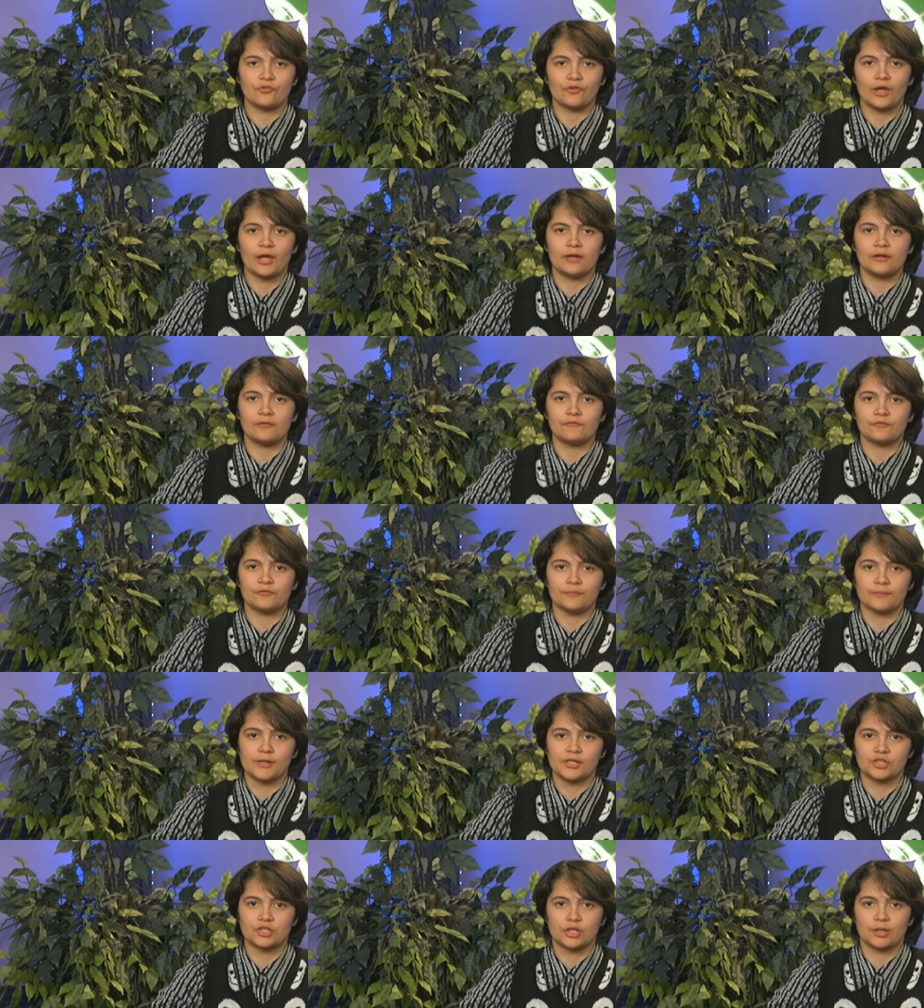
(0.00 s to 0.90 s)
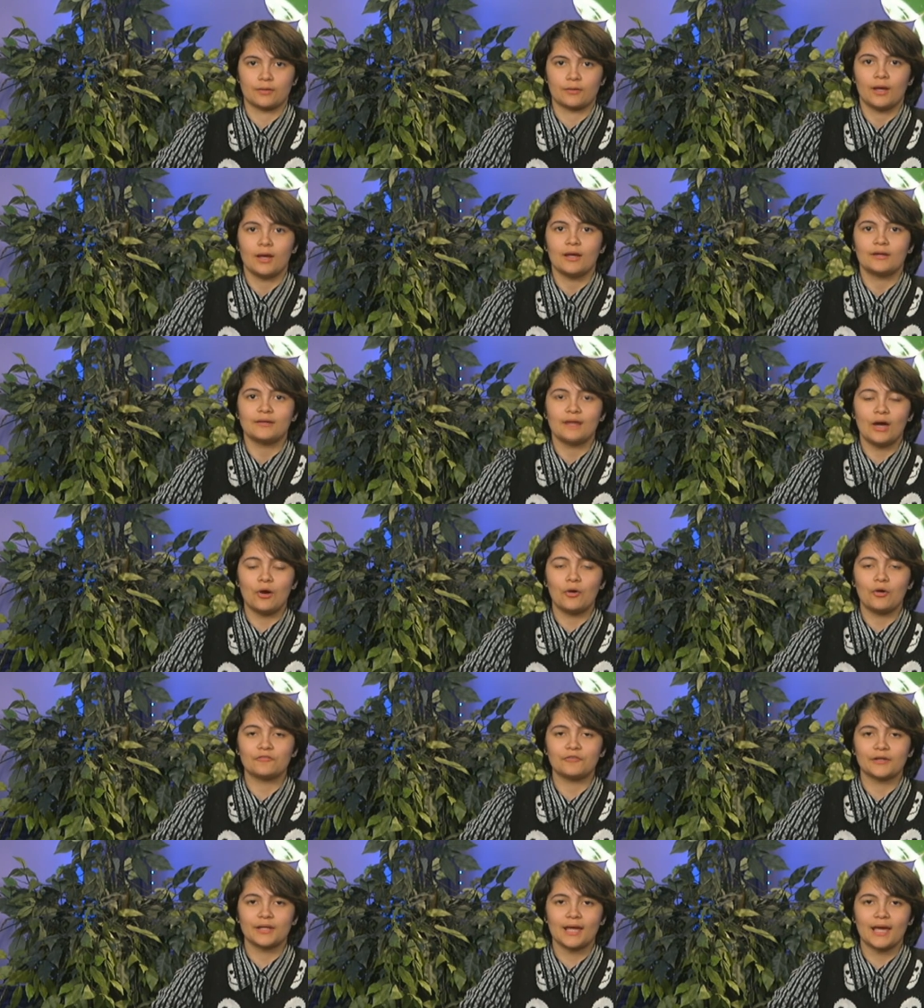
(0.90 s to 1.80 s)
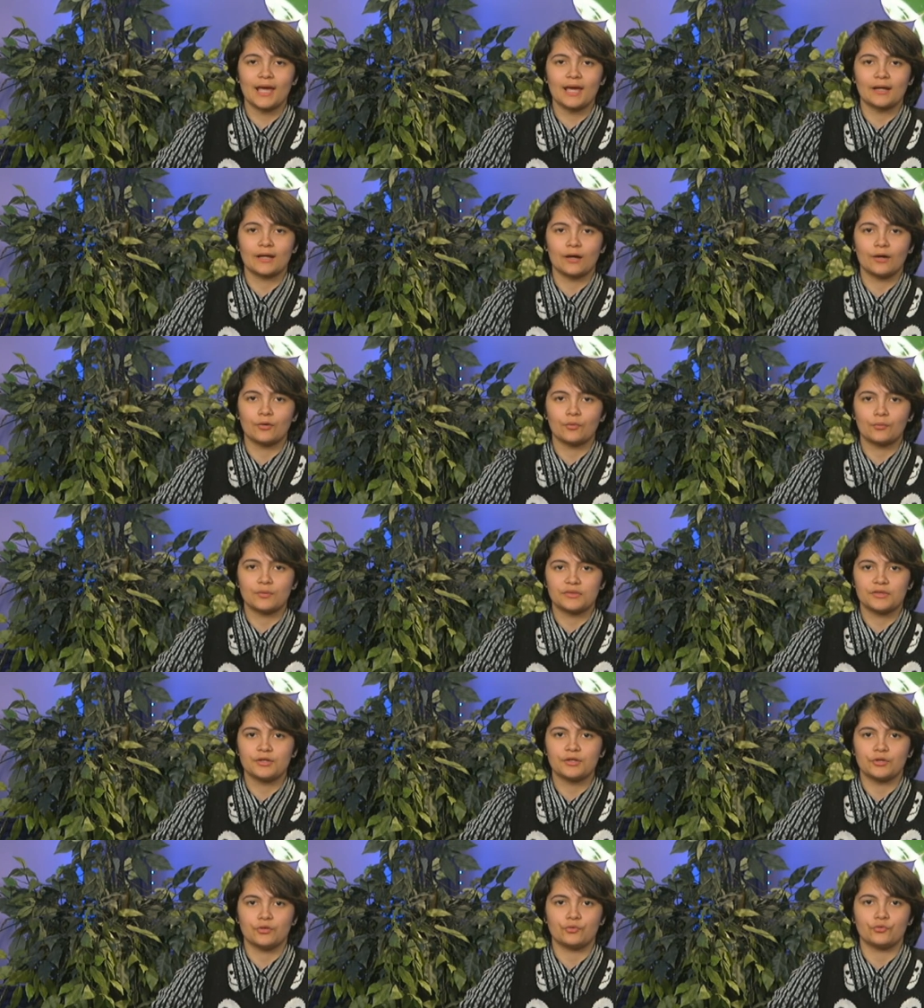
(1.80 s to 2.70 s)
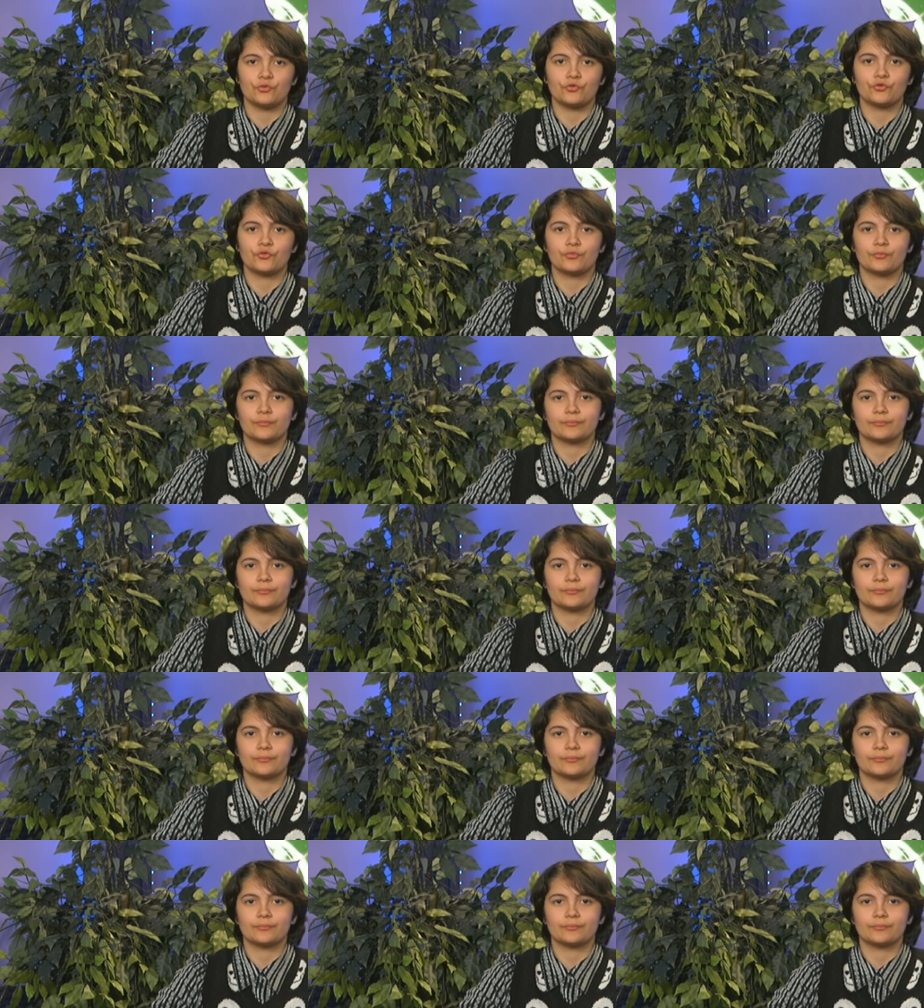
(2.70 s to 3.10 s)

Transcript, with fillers: and information. Now over to Hannah with the news.